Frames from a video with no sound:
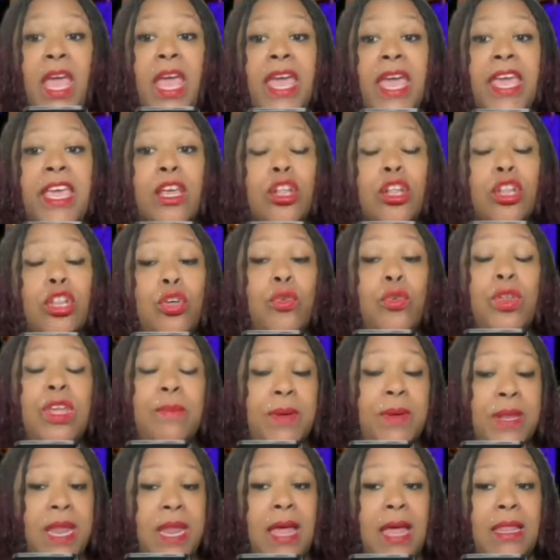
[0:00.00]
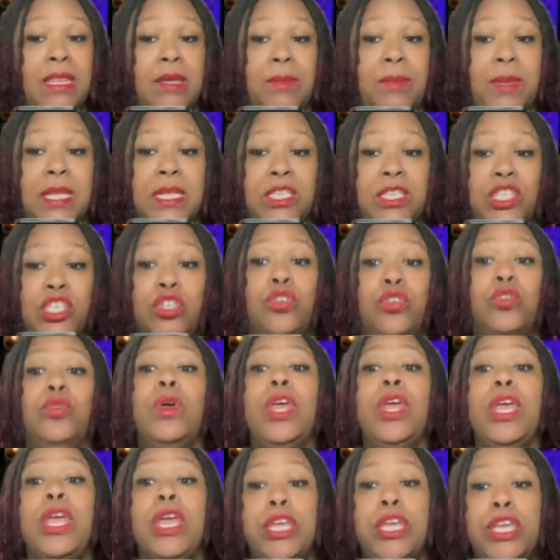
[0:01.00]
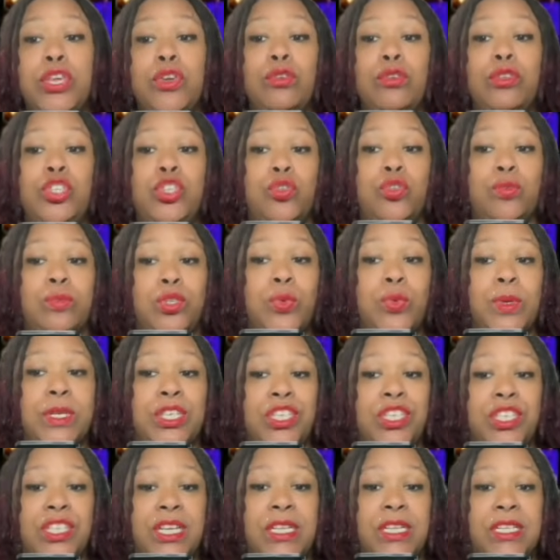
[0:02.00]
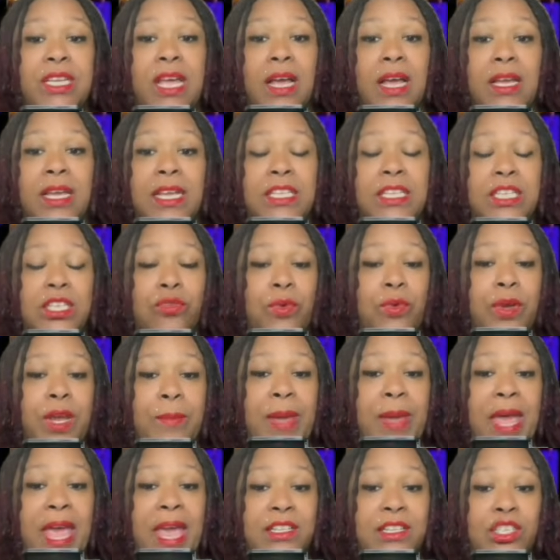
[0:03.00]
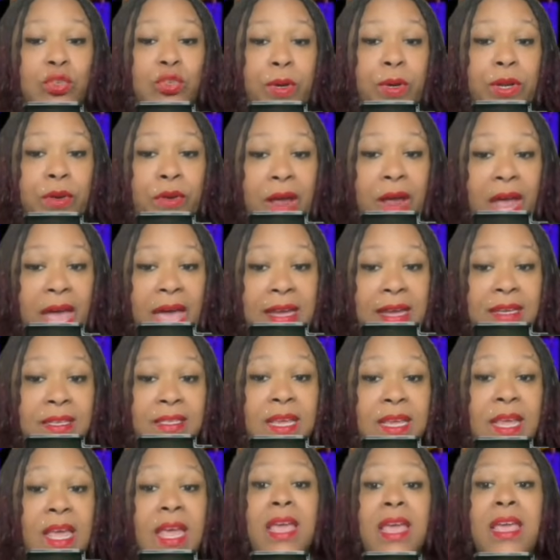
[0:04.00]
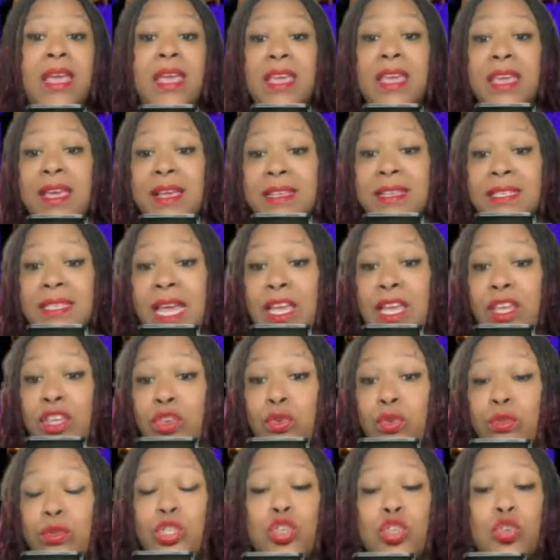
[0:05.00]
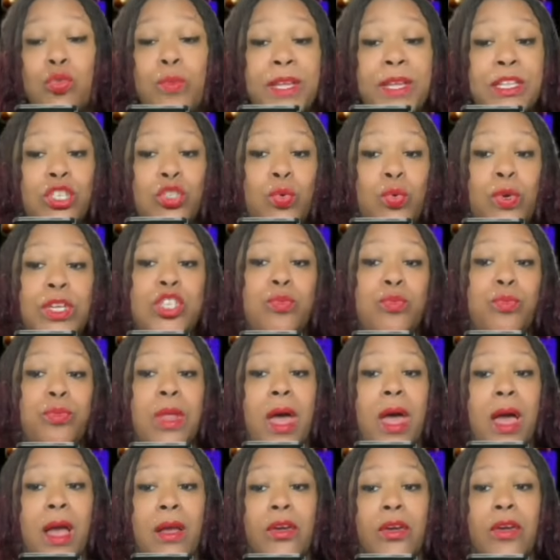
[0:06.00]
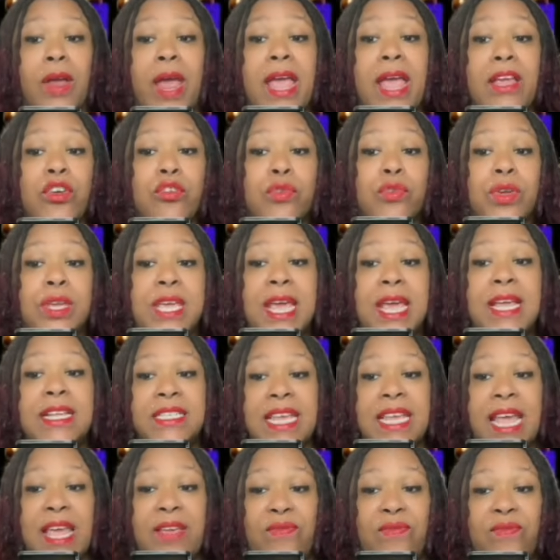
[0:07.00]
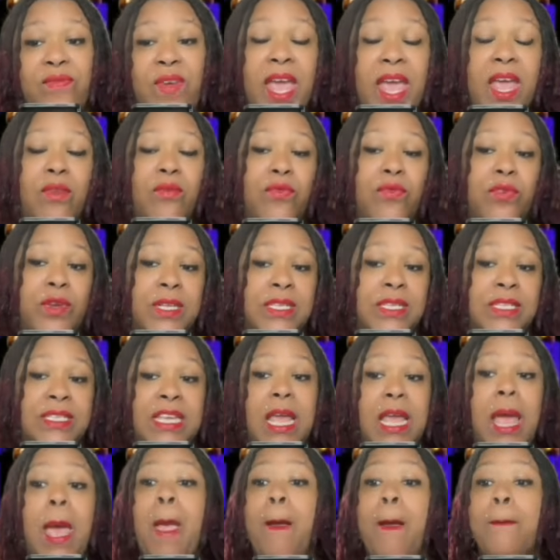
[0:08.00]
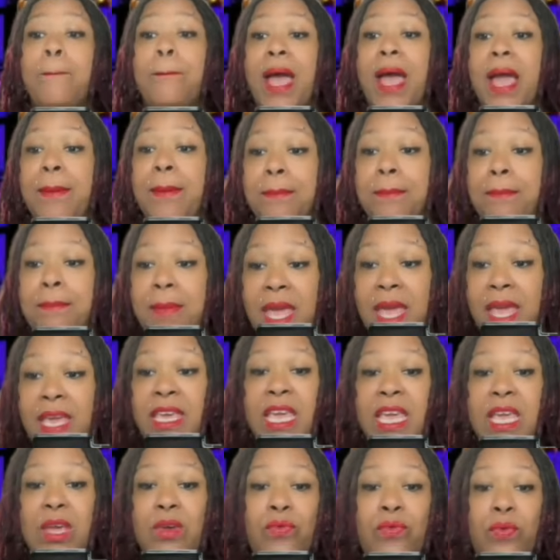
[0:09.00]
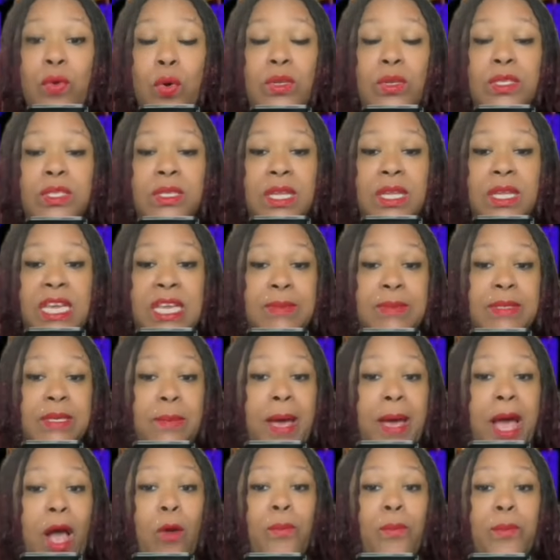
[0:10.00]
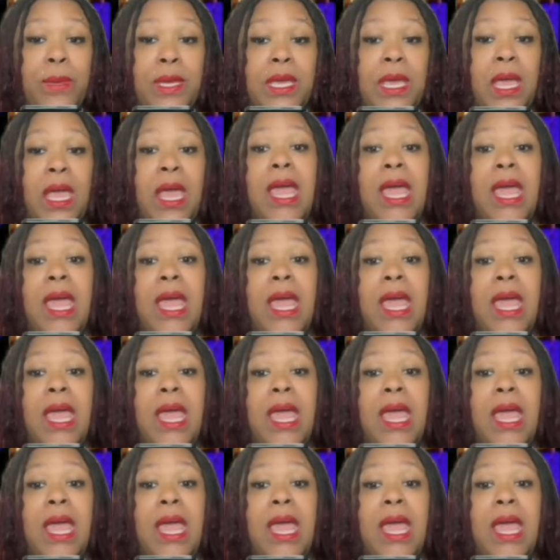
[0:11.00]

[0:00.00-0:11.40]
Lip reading: including but not limited to YouTube, Twitch, TikTok, Instagram, and Twitter X. He is a YouTube and Twitch blogger and creates a fan frenzy by making false claims about me.